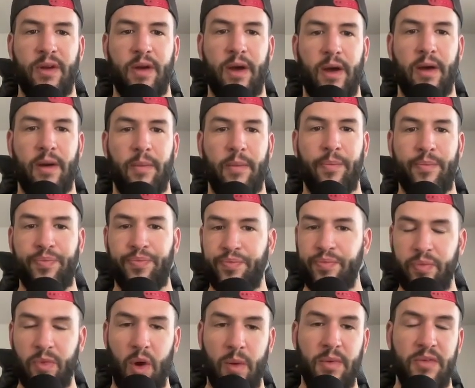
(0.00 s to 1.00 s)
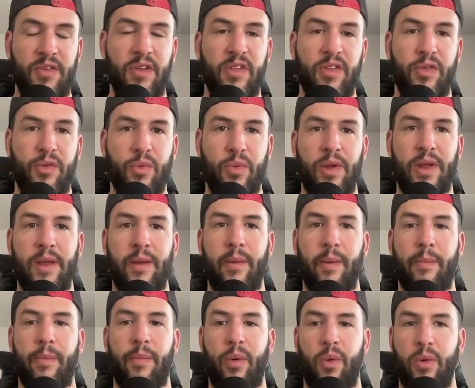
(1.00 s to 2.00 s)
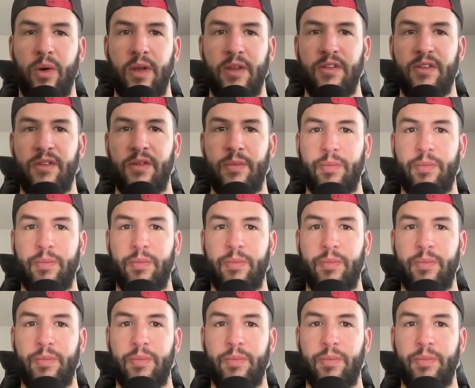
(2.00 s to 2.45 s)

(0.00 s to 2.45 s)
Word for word: uh, almost a three point